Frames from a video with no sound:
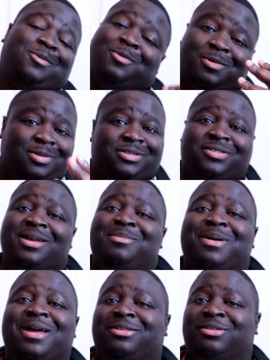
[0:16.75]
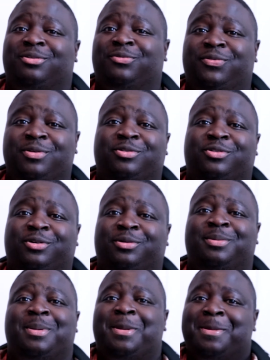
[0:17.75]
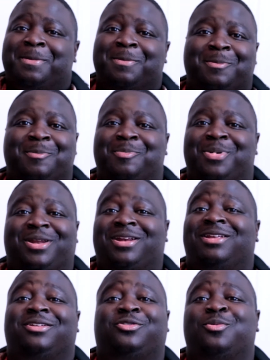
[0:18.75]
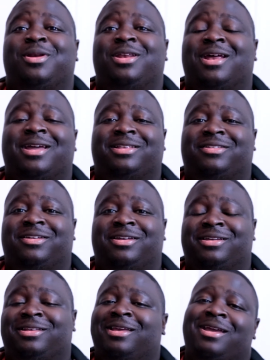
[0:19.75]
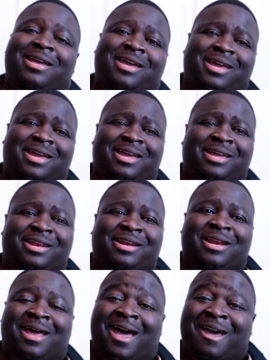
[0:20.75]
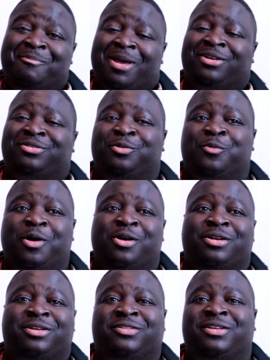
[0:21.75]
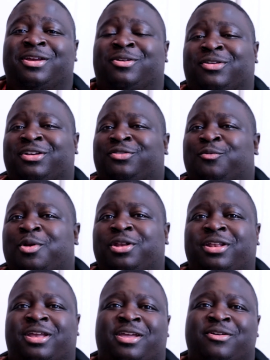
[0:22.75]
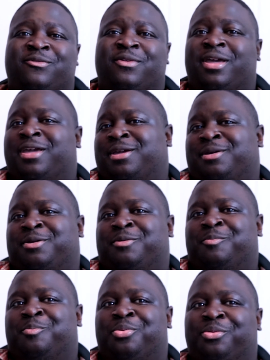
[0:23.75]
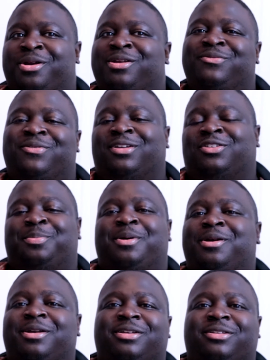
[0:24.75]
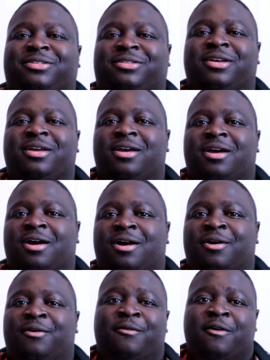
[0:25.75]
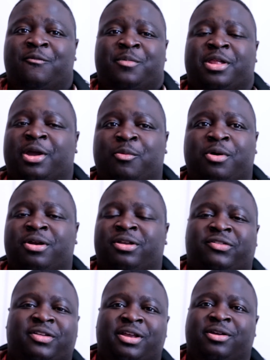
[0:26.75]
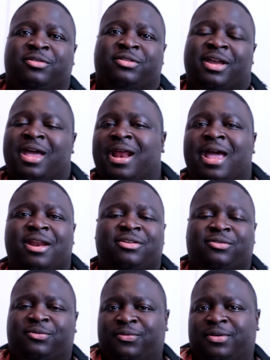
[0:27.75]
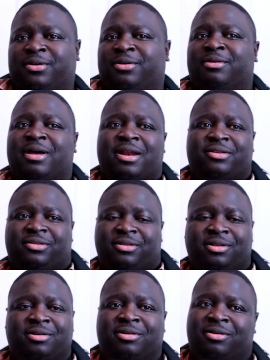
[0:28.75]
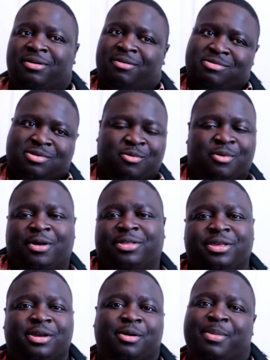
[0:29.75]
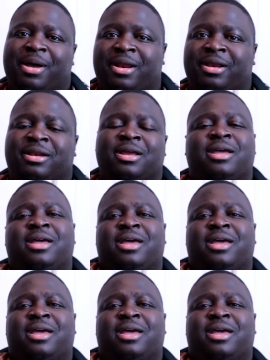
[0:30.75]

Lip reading: well, this ain't Back to the Future, but it is 2019, and I'm actually wearing these sneakers. I just wanted to give a brief experience of me like wearing these sneakers and kind of how does it feel, how does it look, you know, what do I think about it.